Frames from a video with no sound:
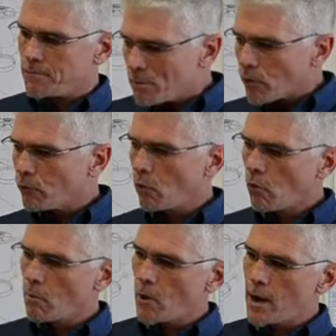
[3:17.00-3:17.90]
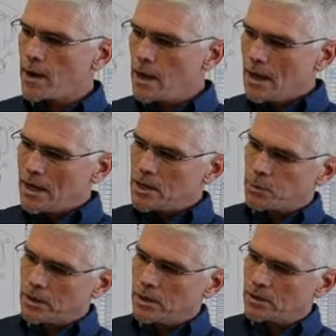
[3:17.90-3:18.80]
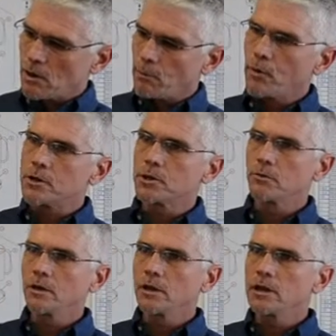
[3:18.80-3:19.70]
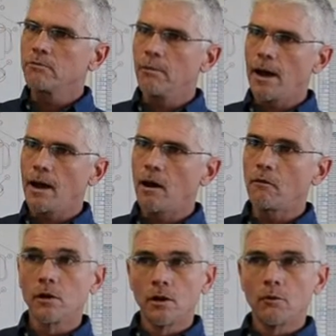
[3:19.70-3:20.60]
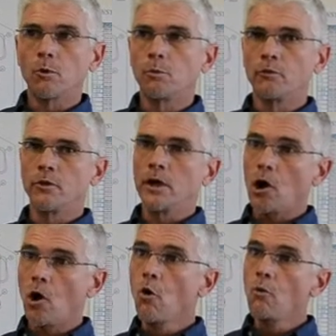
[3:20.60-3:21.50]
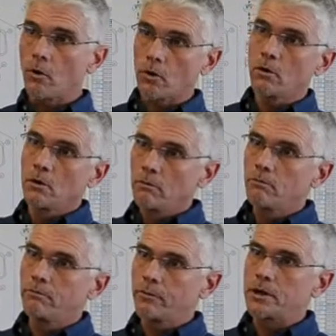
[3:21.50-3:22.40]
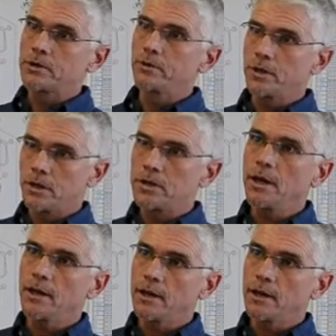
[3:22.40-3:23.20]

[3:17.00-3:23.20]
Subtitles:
perform right is because our pressure relief valve will prevent over pressuring the tank.